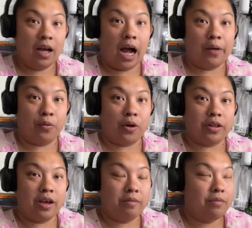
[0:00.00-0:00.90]
I wore
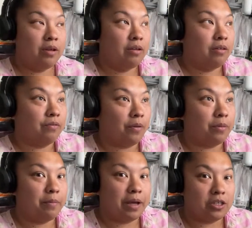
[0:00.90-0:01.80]
them from
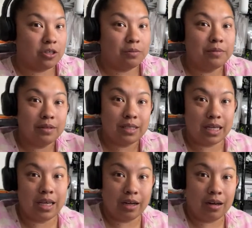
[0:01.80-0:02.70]
the bedroom to
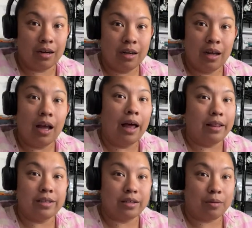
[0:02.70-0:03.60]
here and
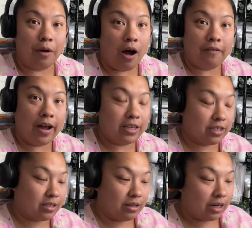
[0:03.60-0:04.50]
then took them off. I
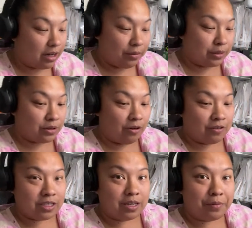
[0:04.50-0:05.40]
just couldn't. It was
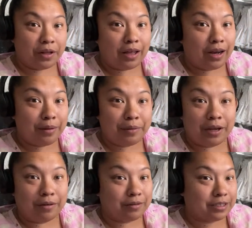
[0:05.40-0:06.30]
overstimulating
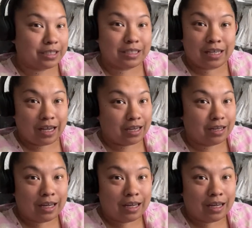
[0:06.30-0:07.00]
me. It was just like,